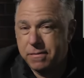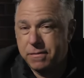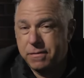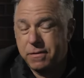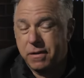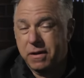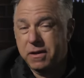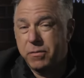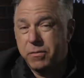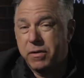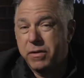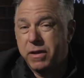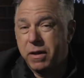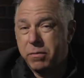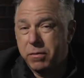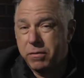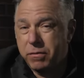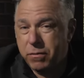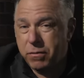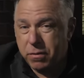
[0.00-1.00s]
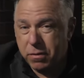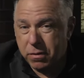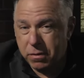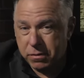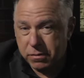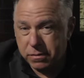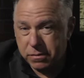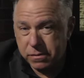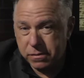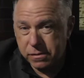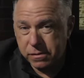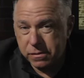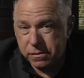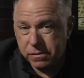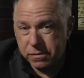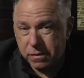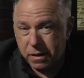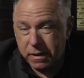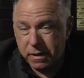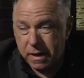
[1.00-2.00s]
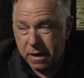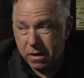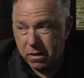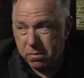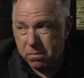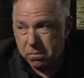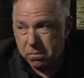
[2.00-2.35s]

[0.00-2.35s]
Talked about that before. Right now in